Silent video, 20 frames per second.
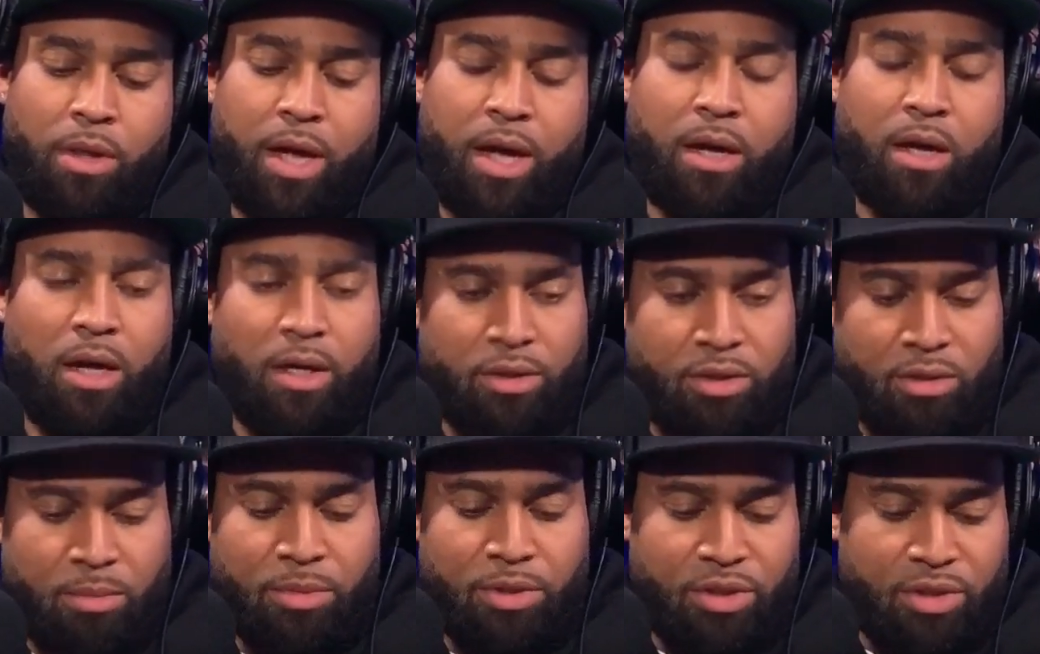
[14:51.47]

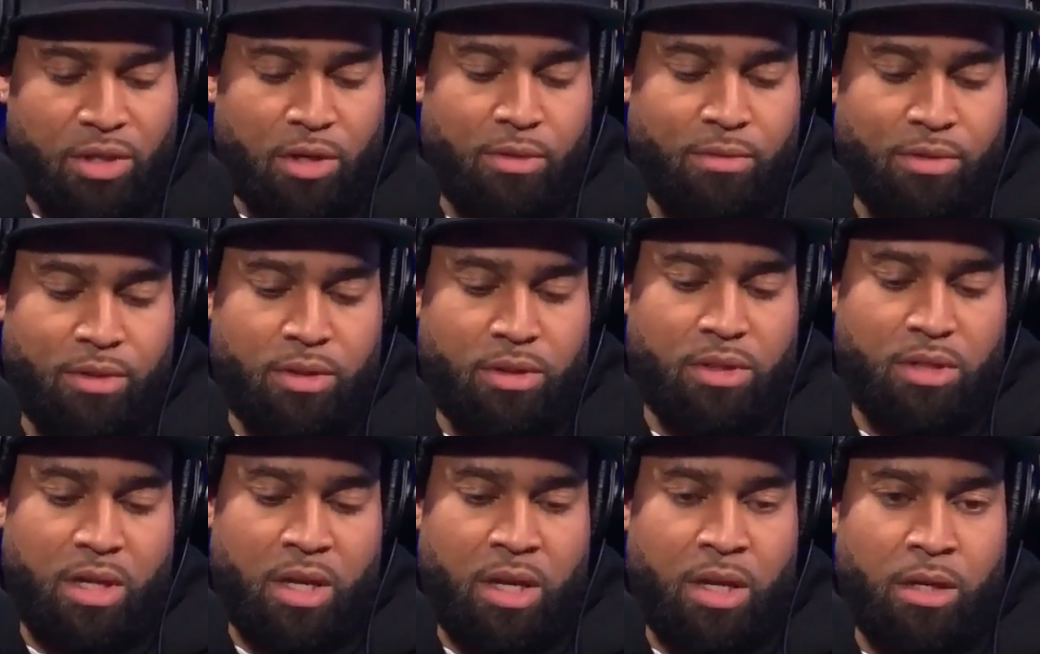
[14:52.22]
customer service,
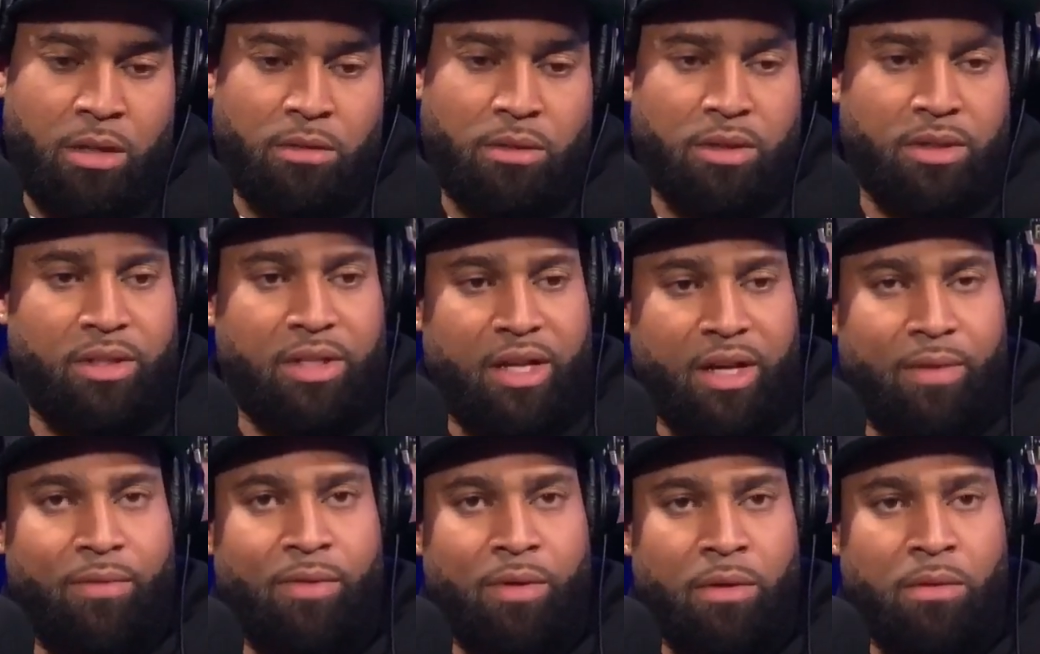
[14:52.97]
and just
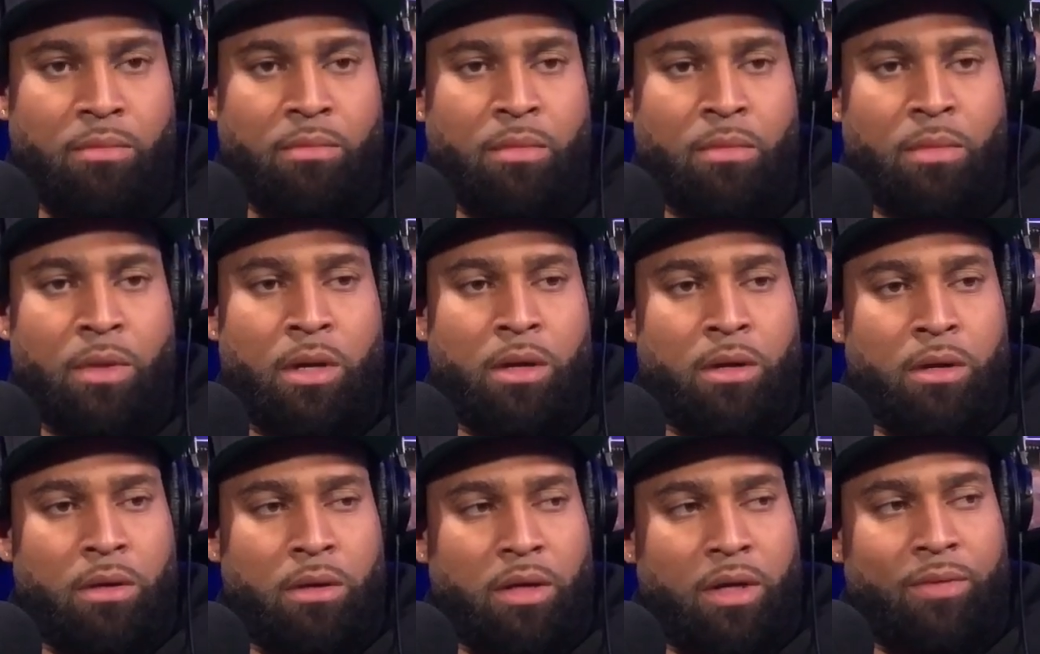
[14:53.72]
giving
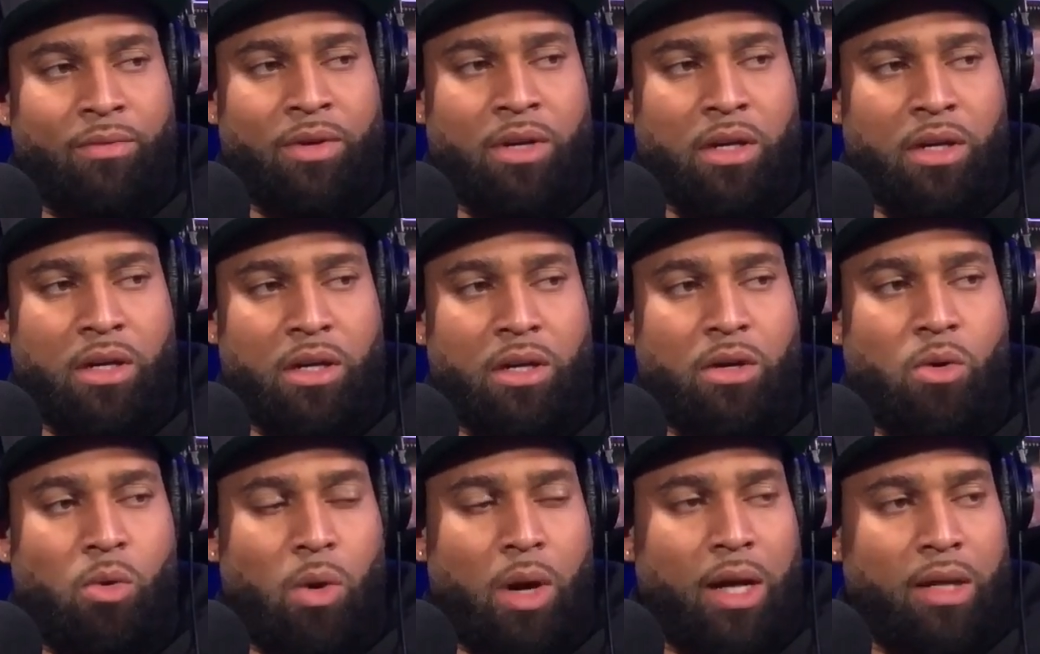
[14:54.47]
a good
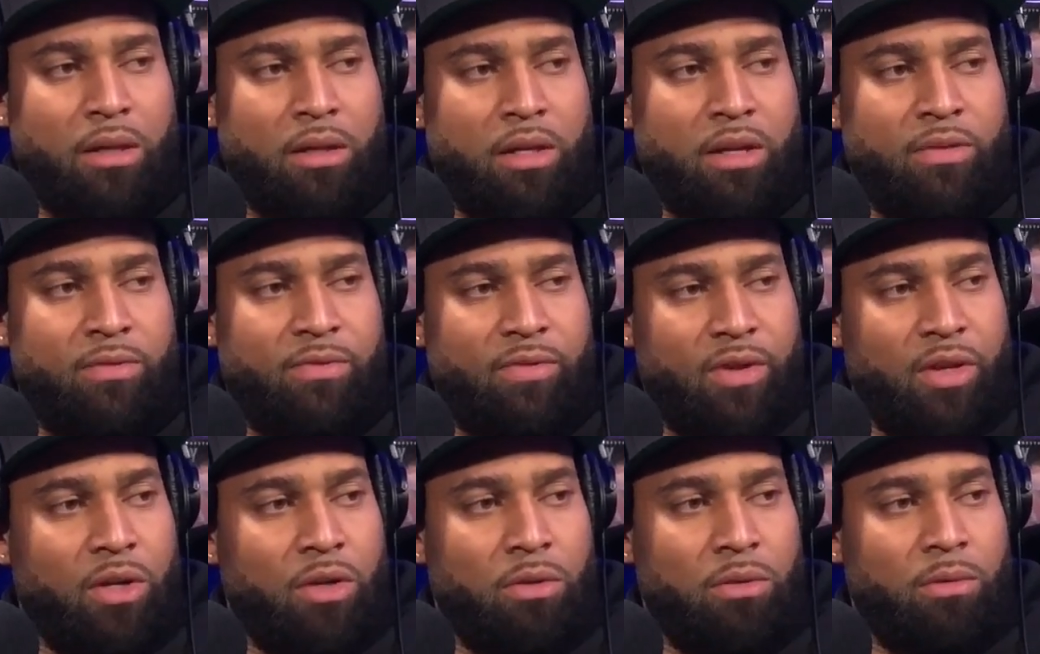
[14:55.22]
quality
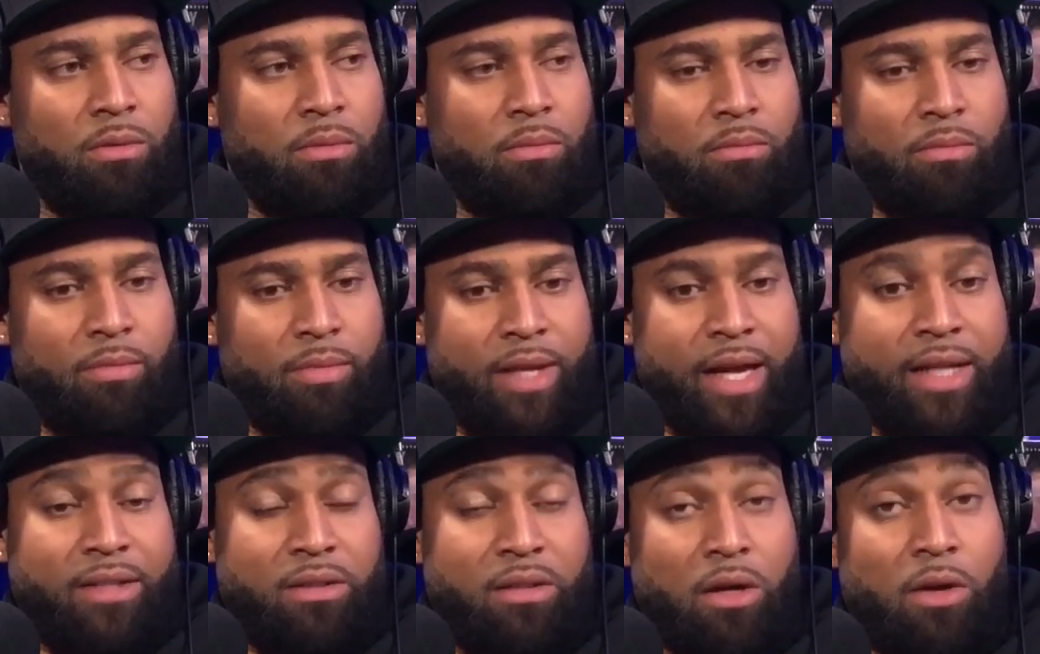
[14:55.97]
feel
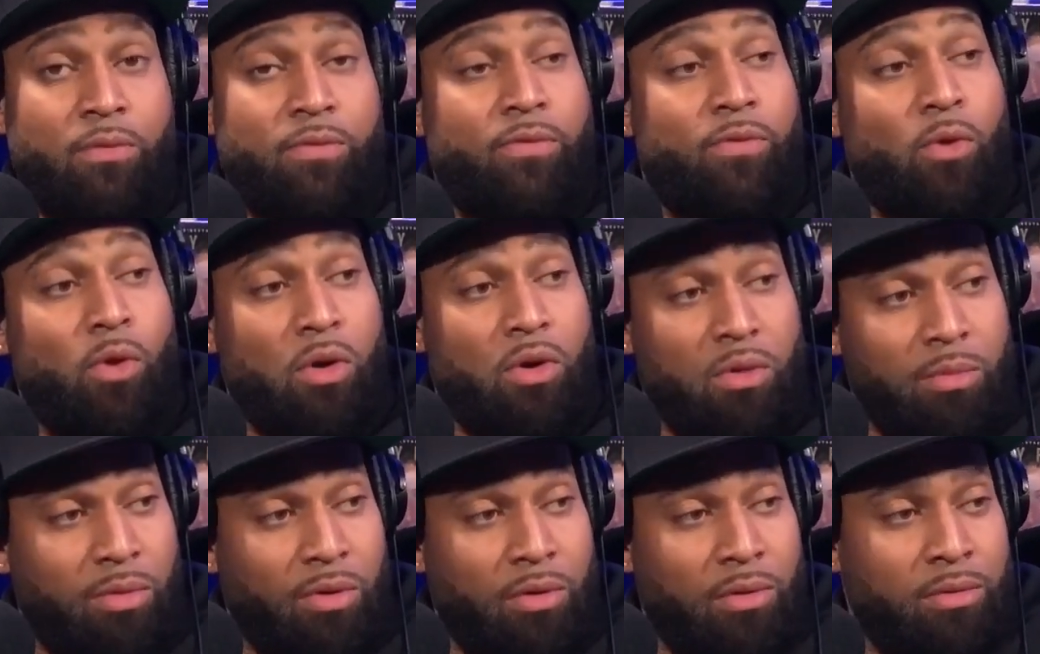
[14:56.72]
that's
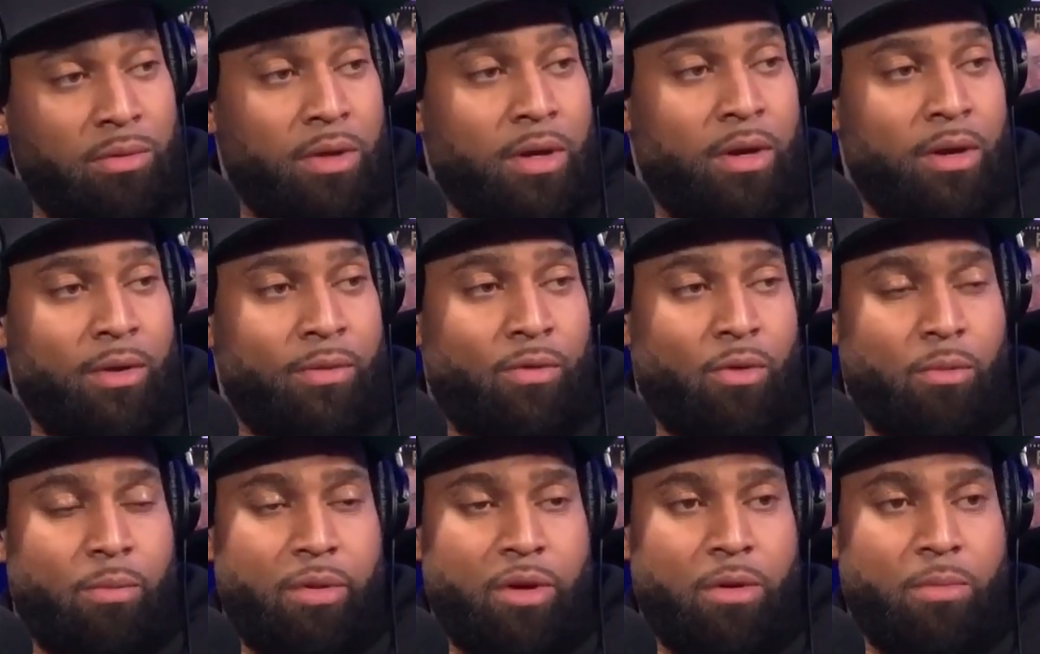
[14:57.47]
affordable
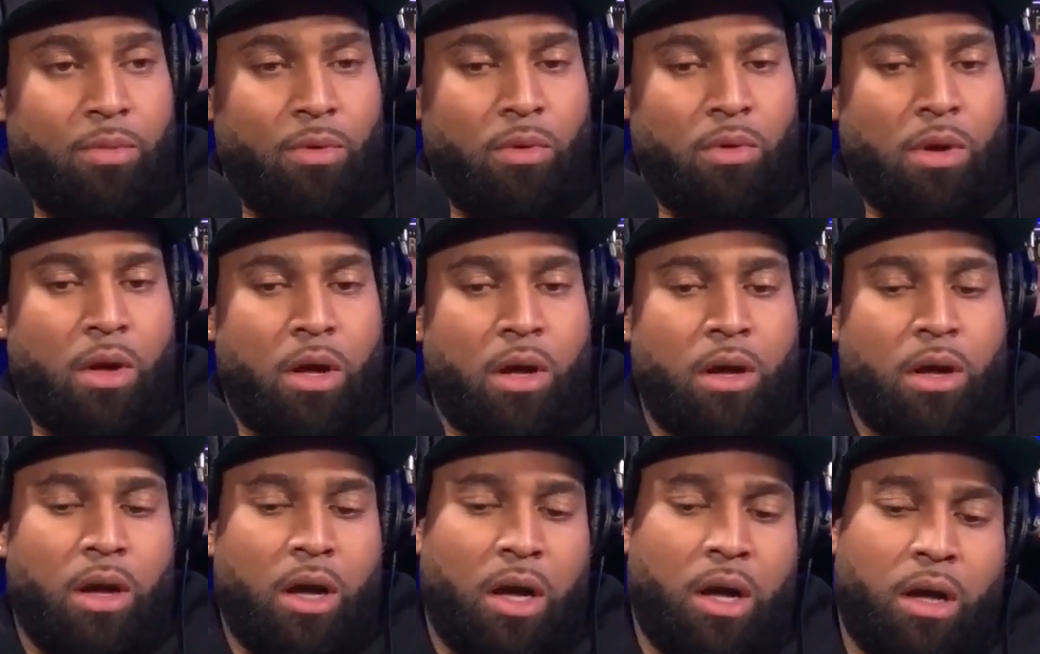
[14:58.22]
for people.
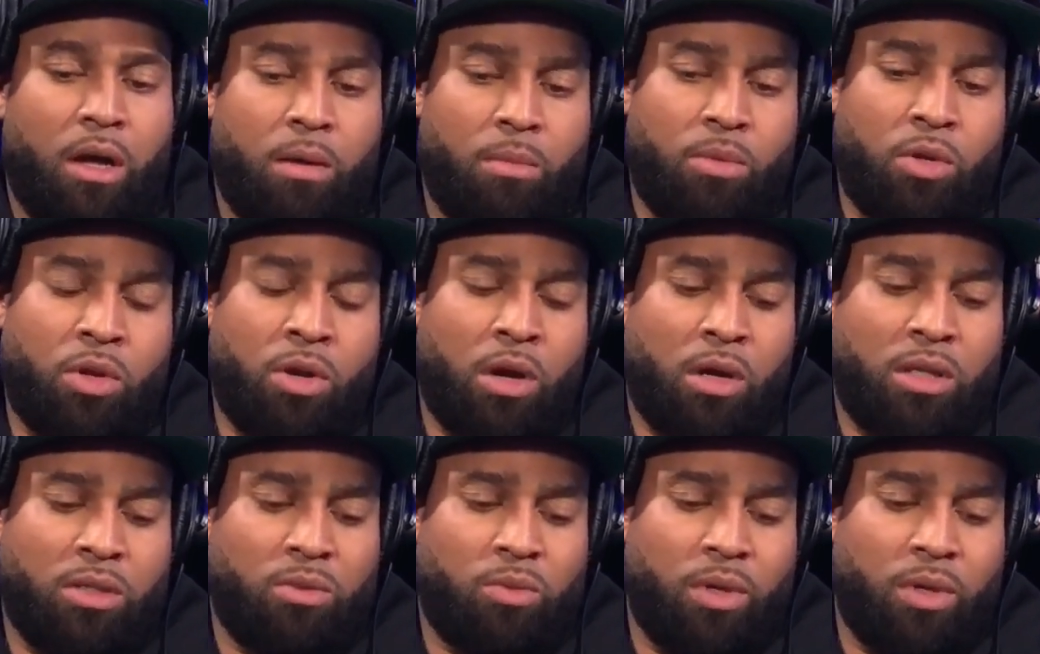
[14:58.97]
Because